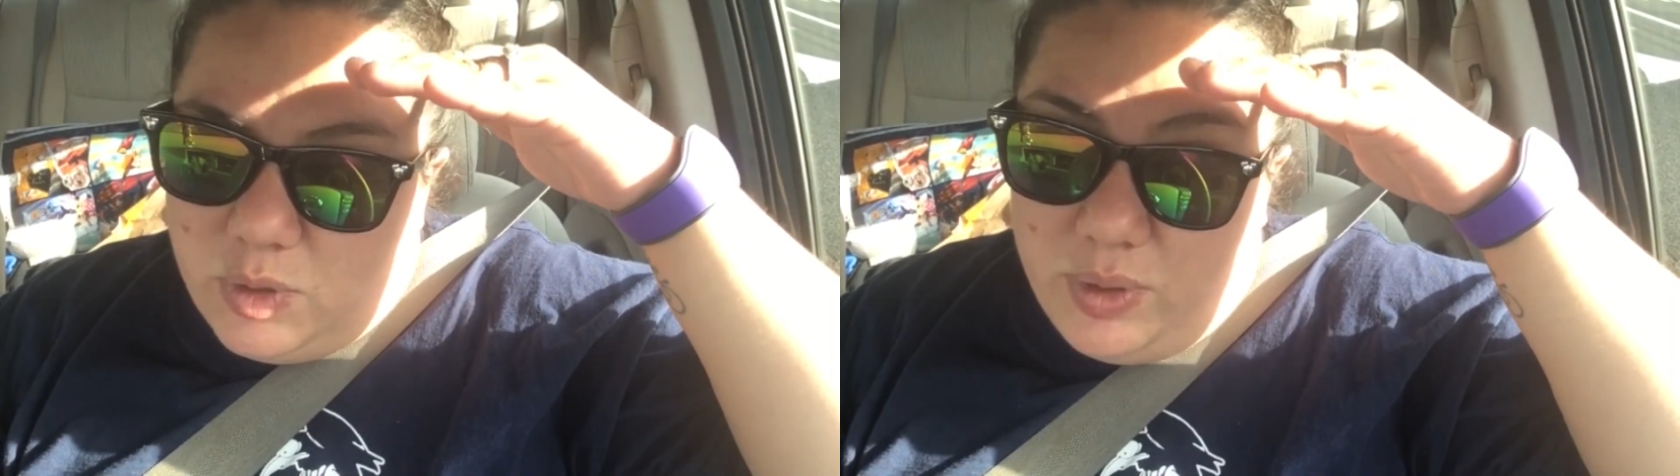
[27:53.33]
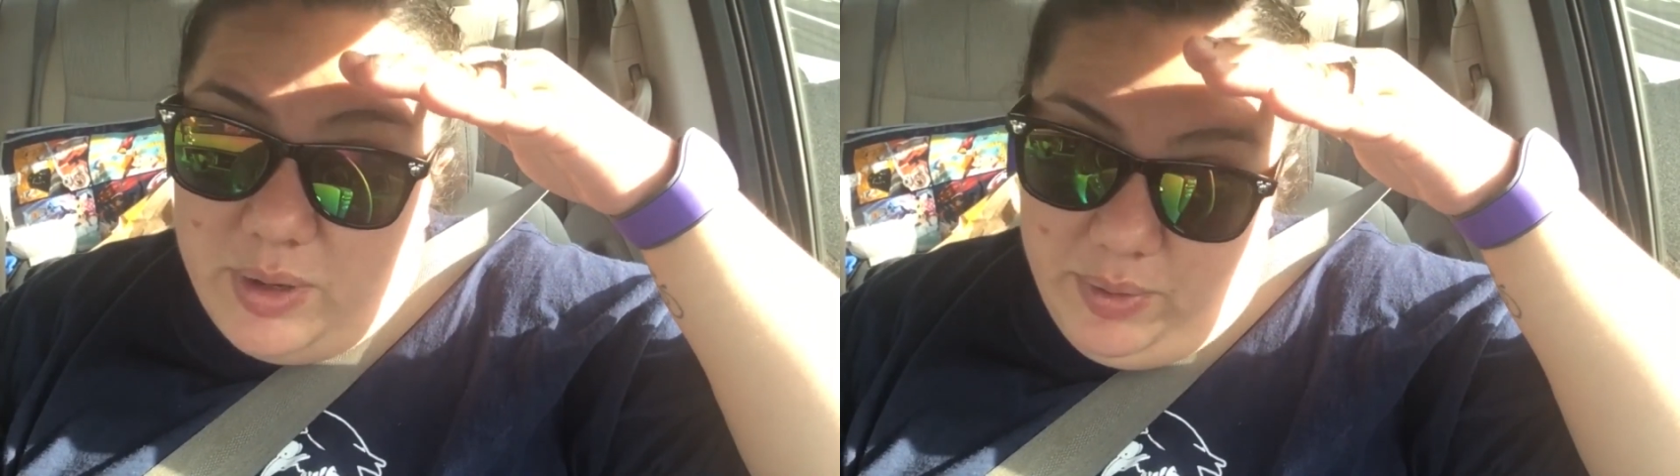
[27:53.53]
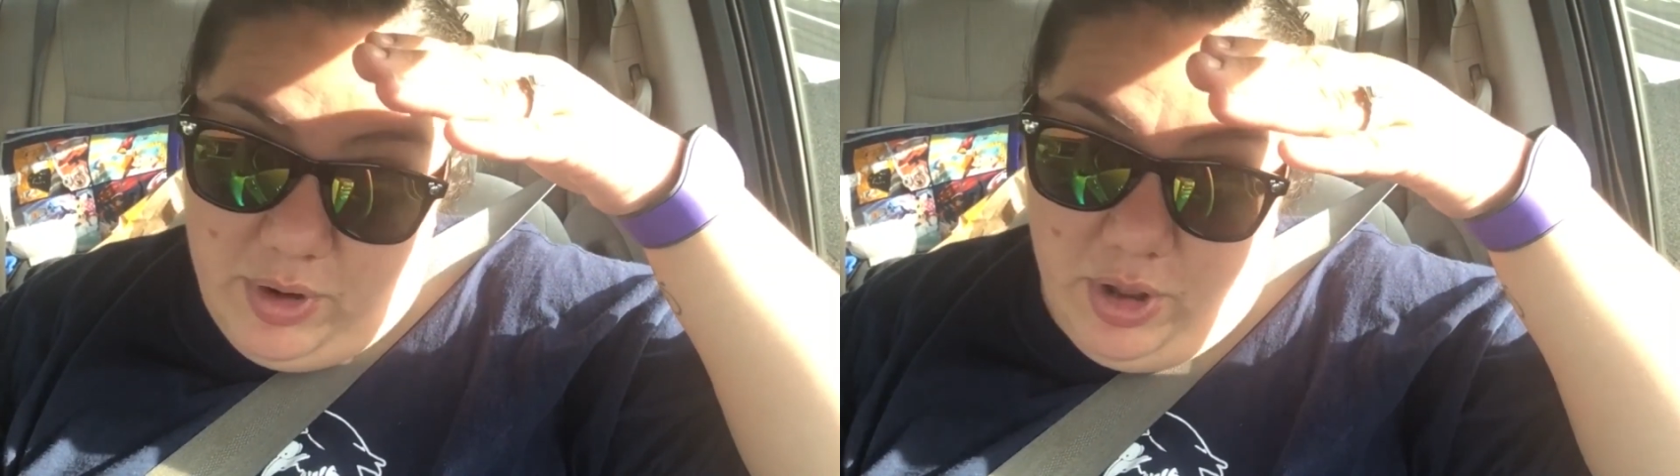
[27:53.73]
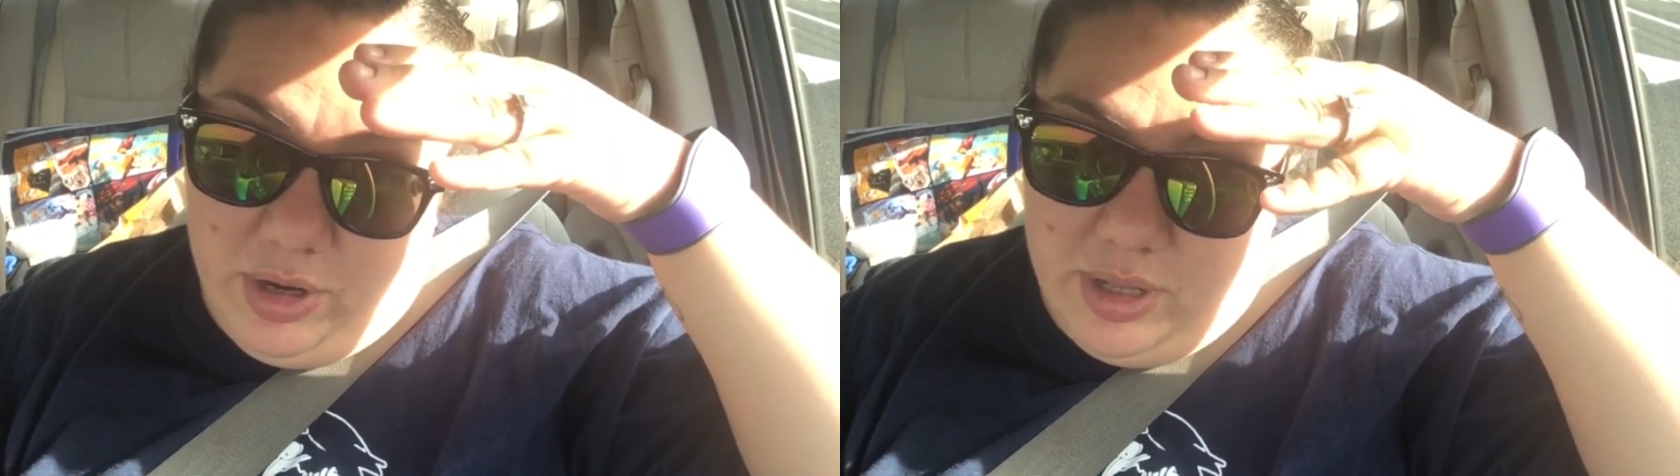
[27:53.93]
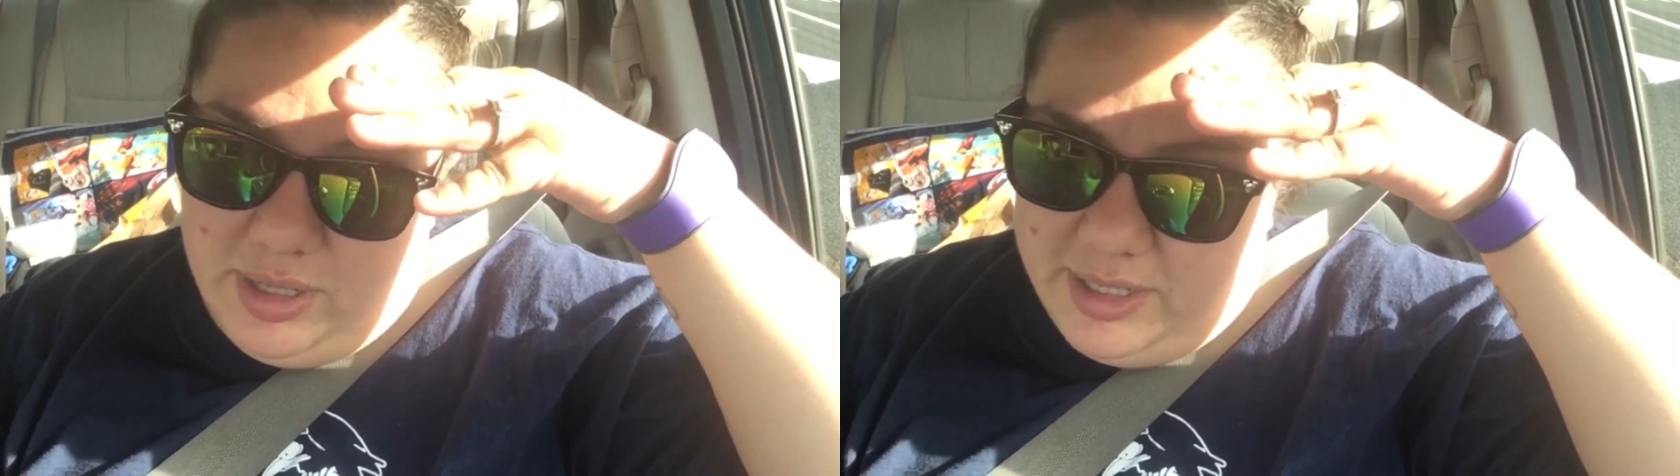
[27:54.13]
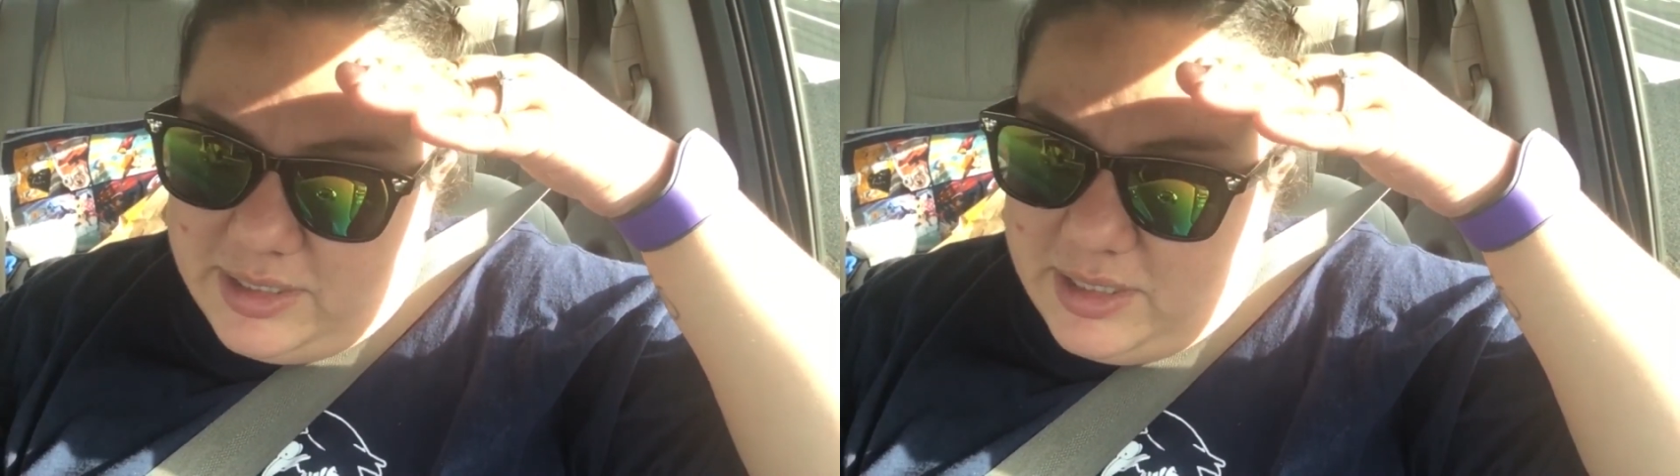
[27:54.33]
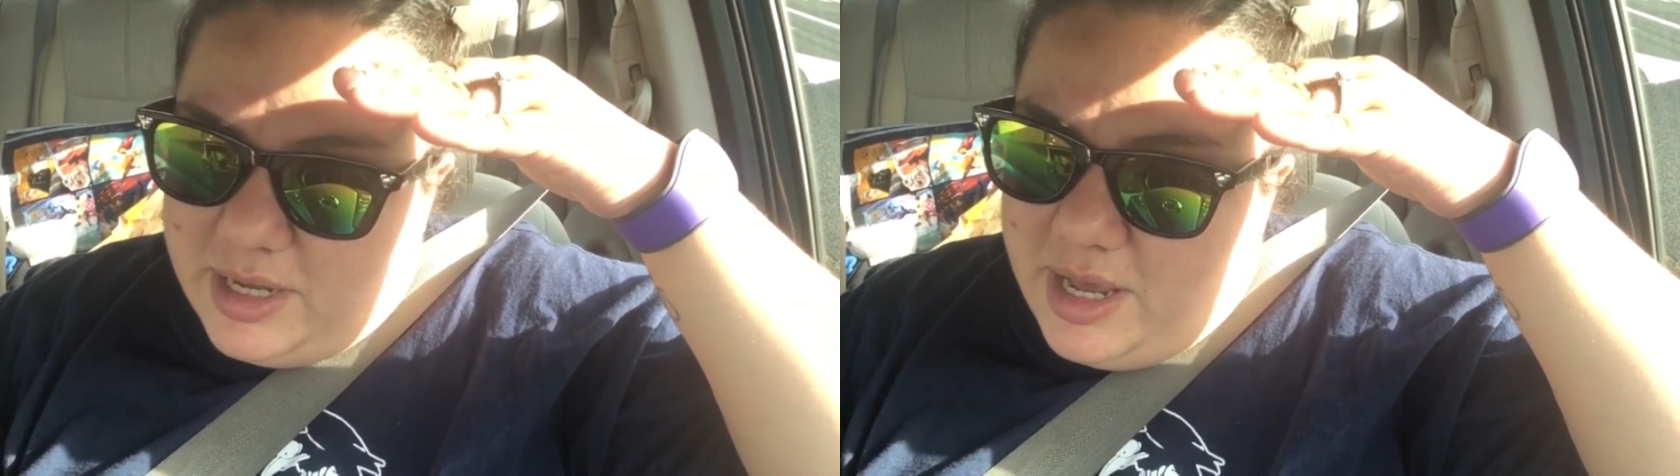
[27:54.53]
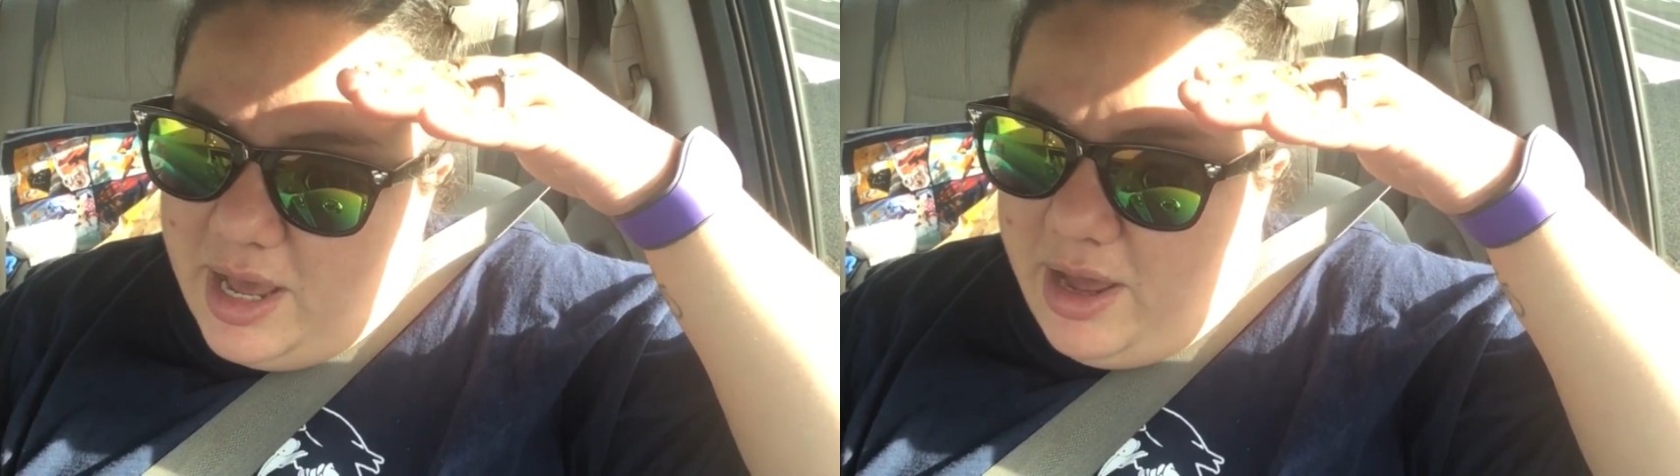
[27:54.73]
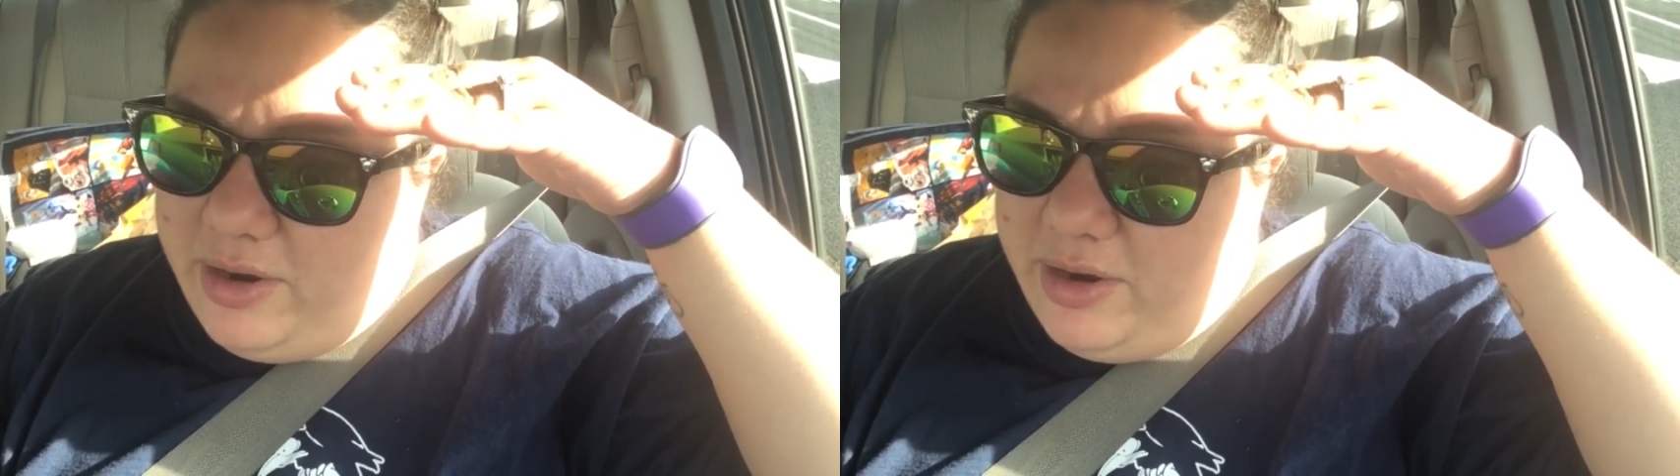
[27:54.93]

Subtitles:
or they were good at least. I